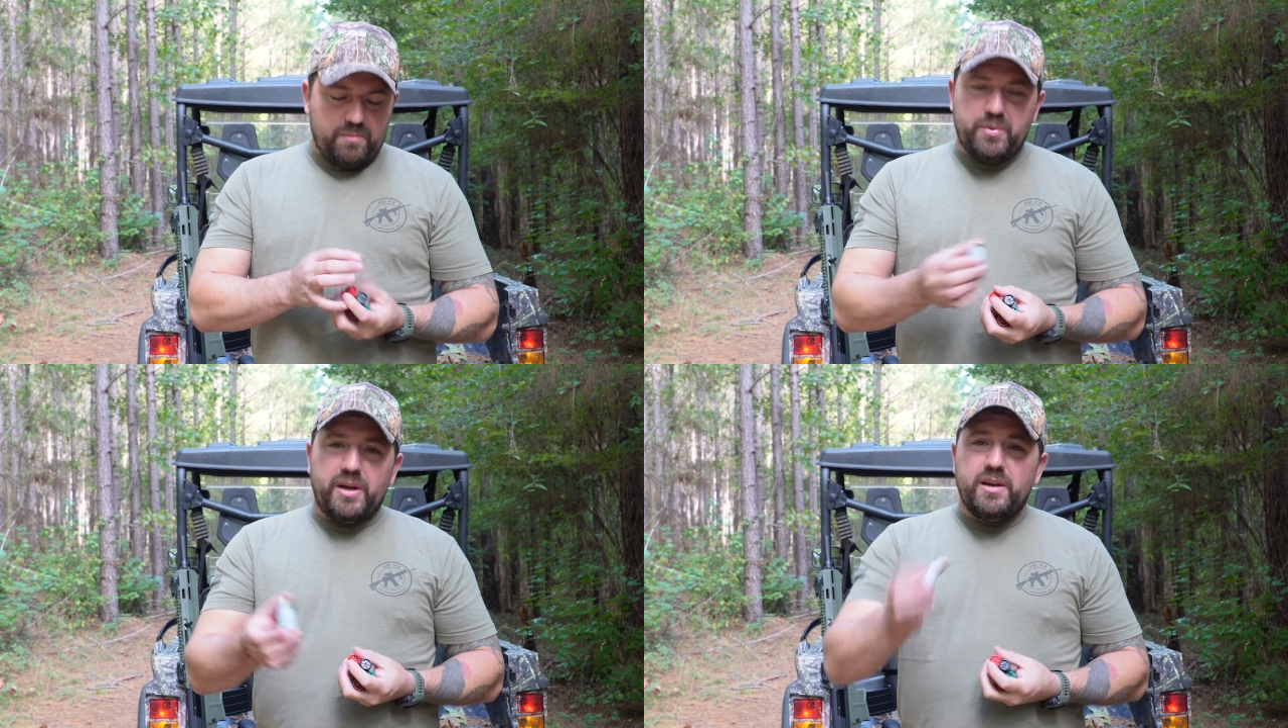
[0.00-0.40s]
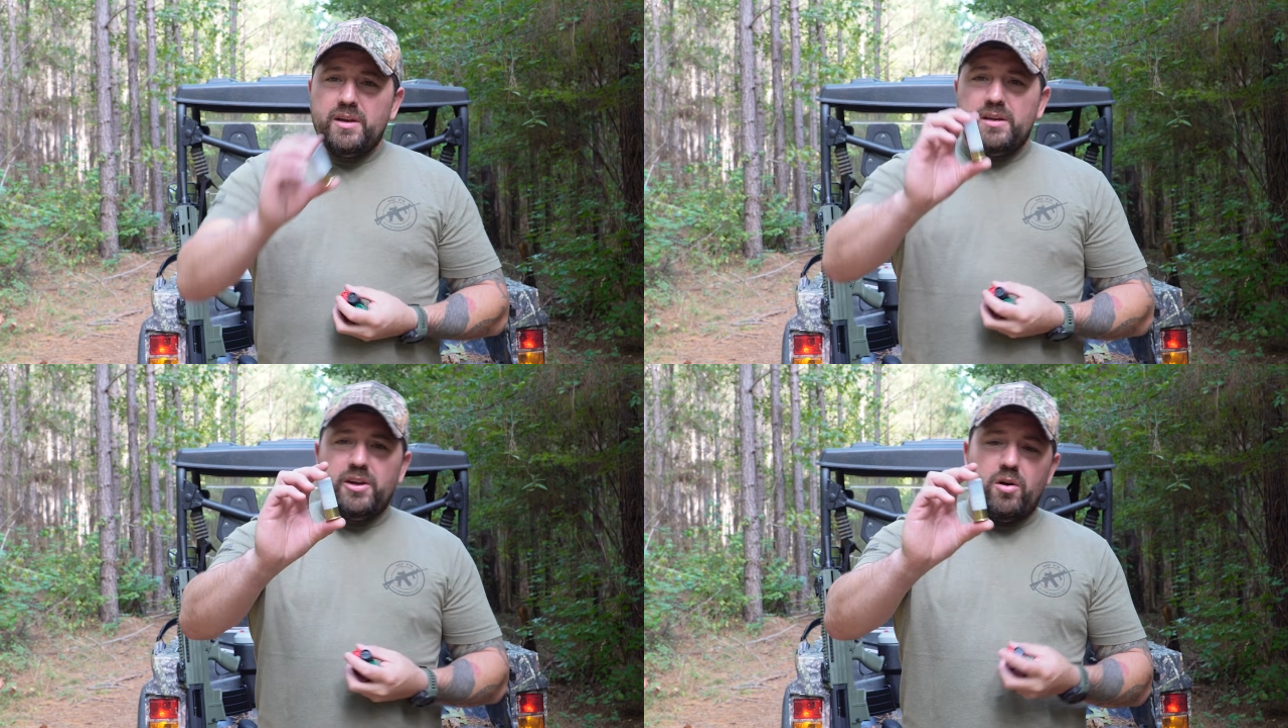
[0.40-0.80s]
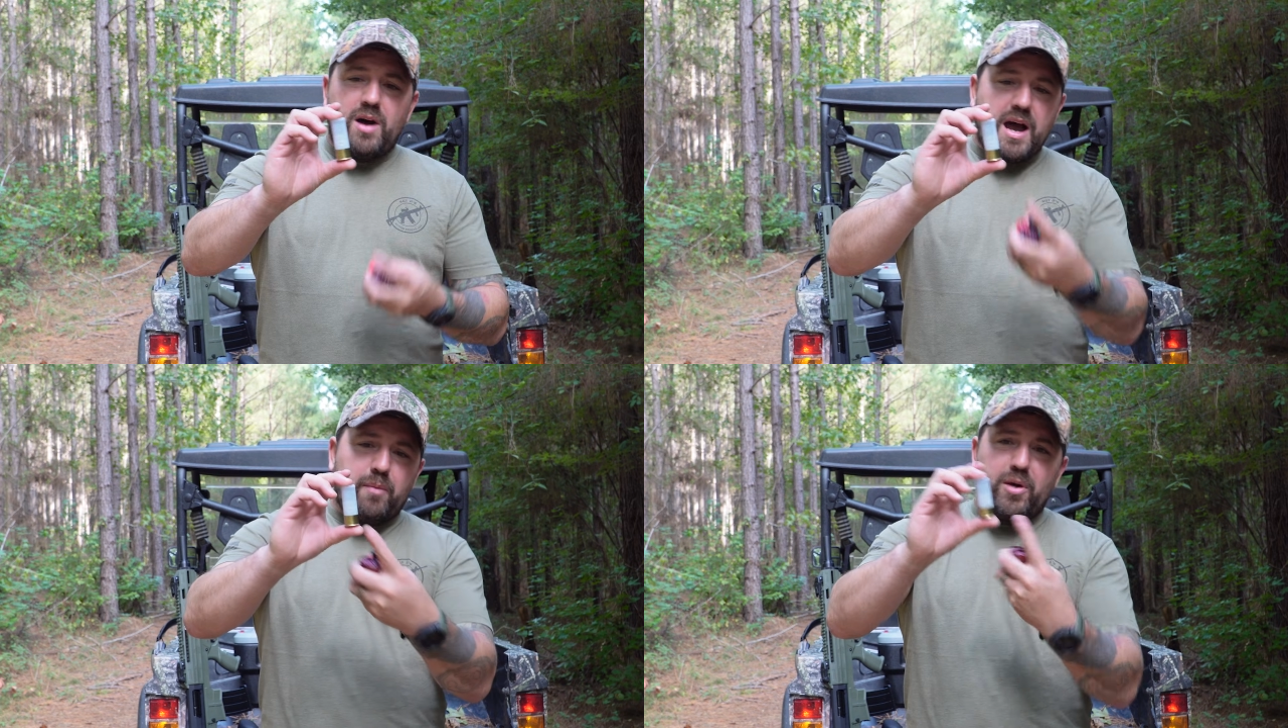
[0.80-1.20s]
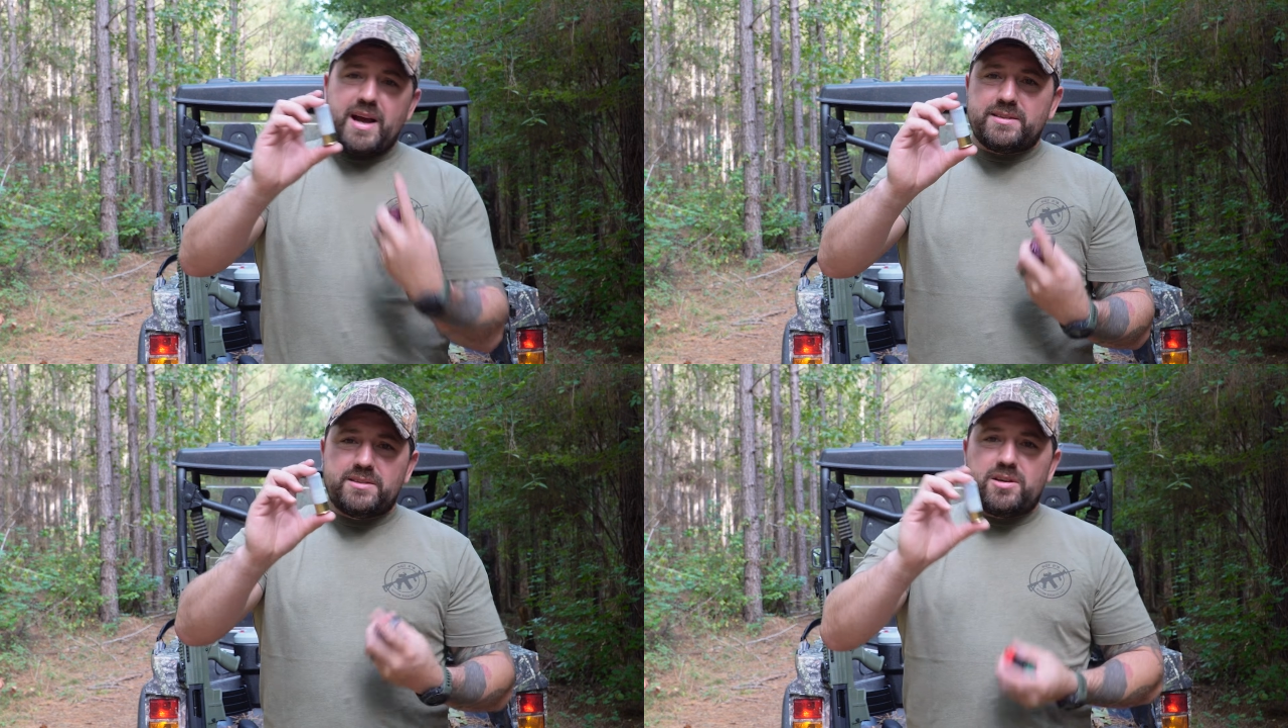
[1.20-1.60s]
But you know, high
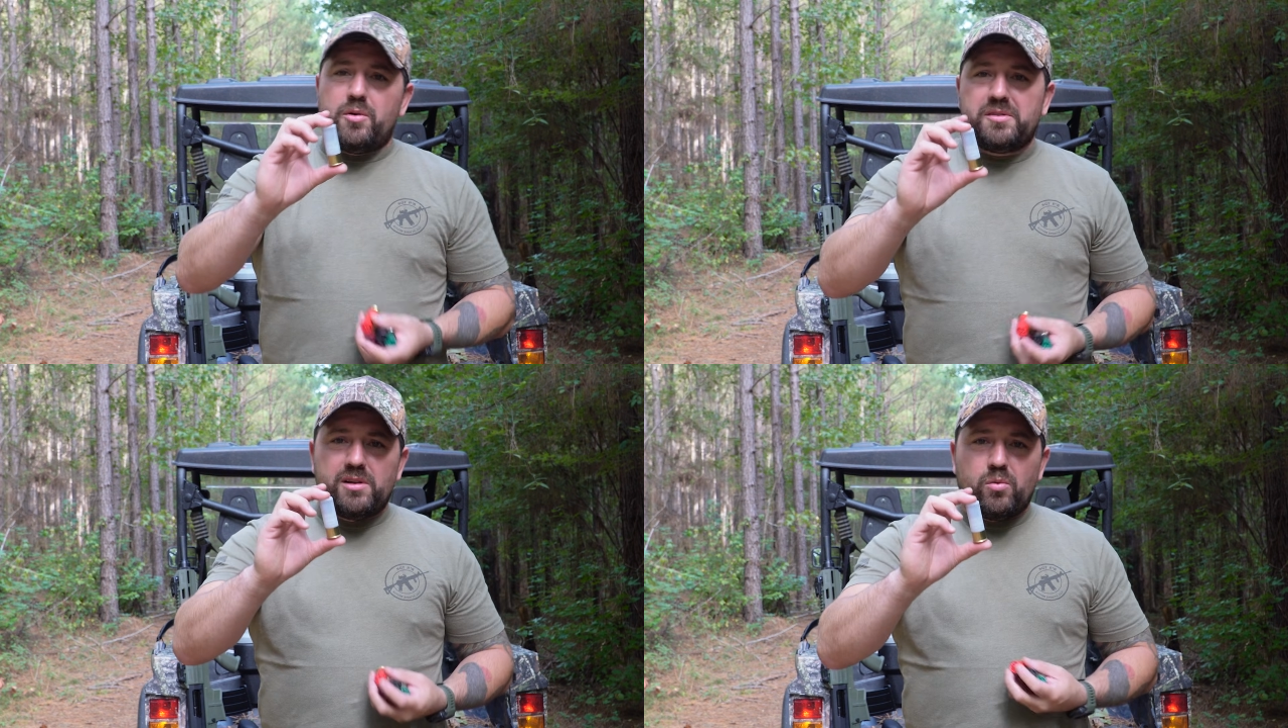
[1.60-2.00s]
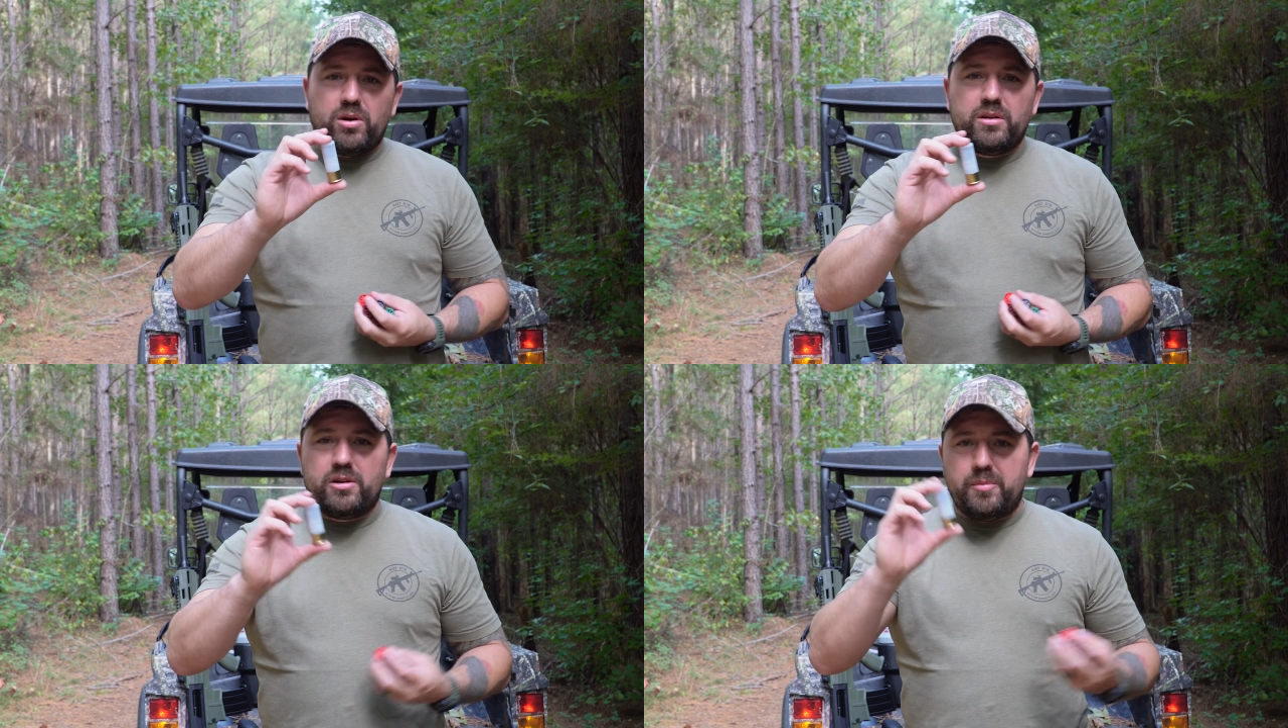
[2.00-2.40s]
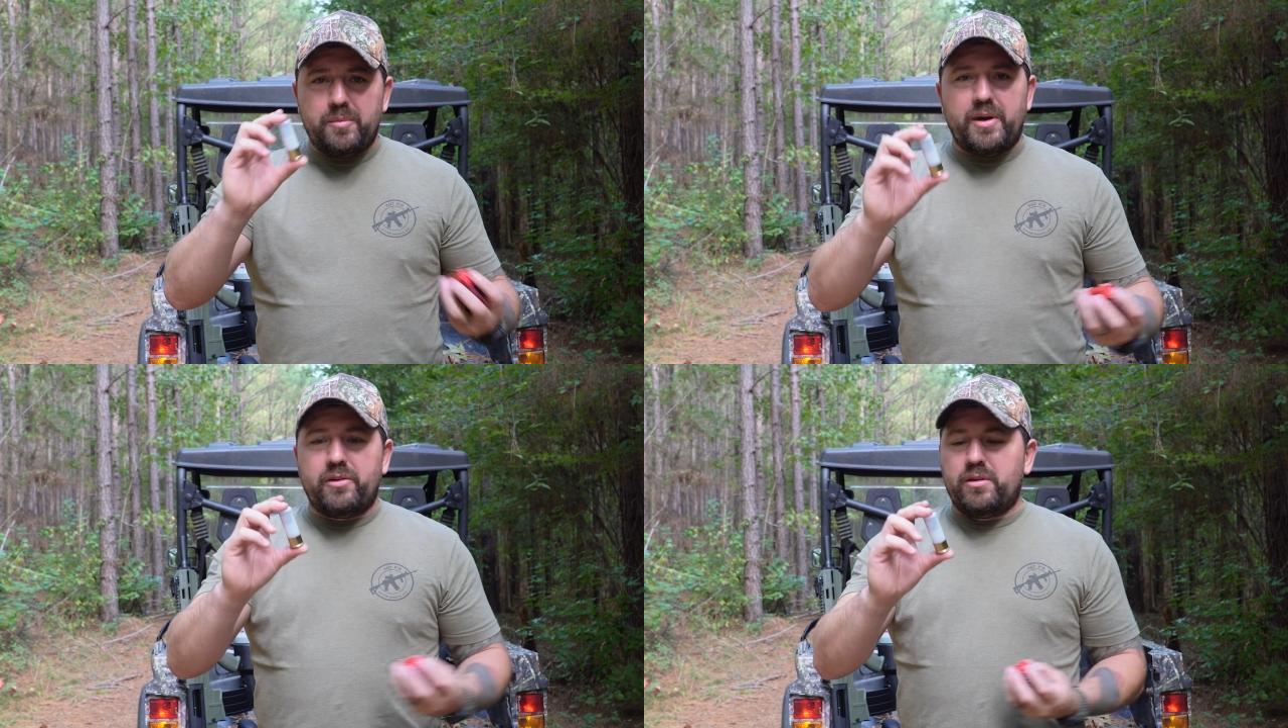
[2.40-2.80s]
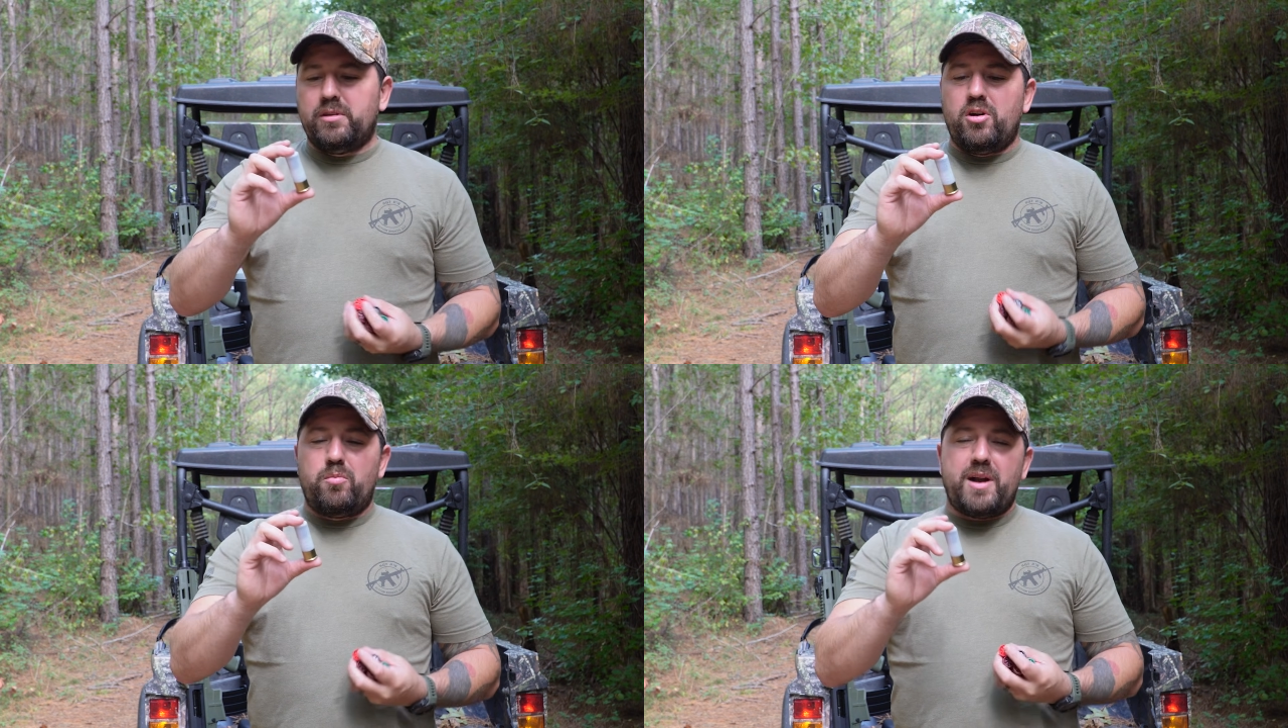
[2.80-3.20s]
brass is always going to work a little bit better
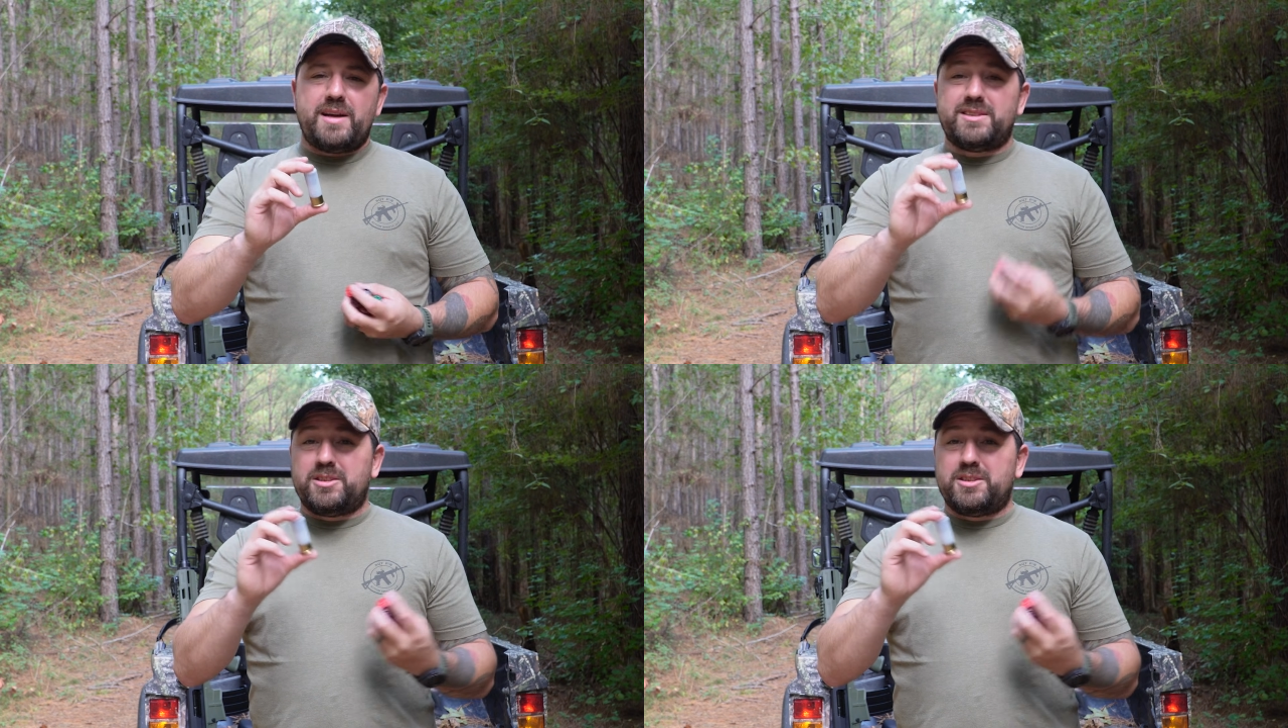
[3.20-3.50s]
than low brass,